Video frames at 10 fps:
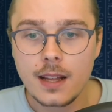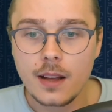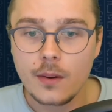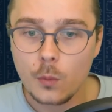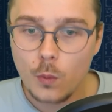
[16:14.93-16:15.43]

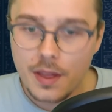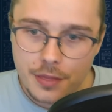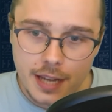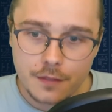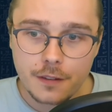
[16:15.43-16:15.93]
with
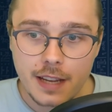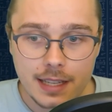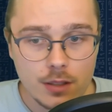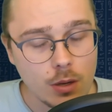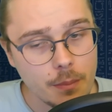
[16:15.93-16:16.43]
that
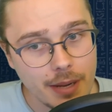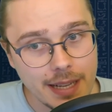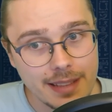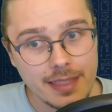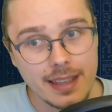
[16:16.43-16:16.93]
fact,
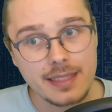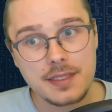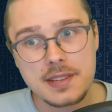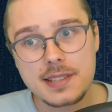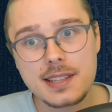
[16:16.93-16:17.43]
combined that
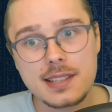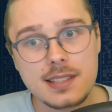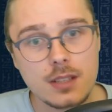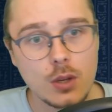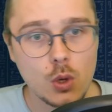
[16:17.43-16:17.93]
this
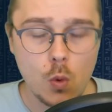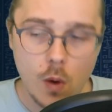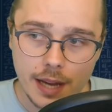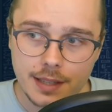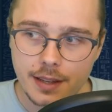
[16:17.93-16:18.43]
is
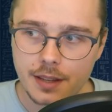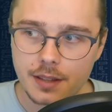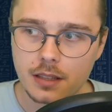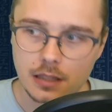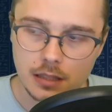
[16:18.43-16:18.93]
quite
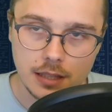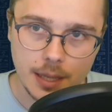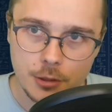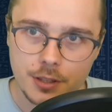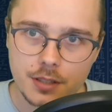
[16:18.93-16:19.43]
an
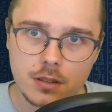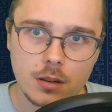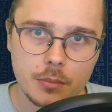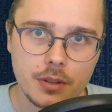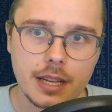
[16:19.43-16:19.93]
elaborate
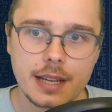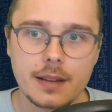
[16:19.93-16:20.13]
combo deck,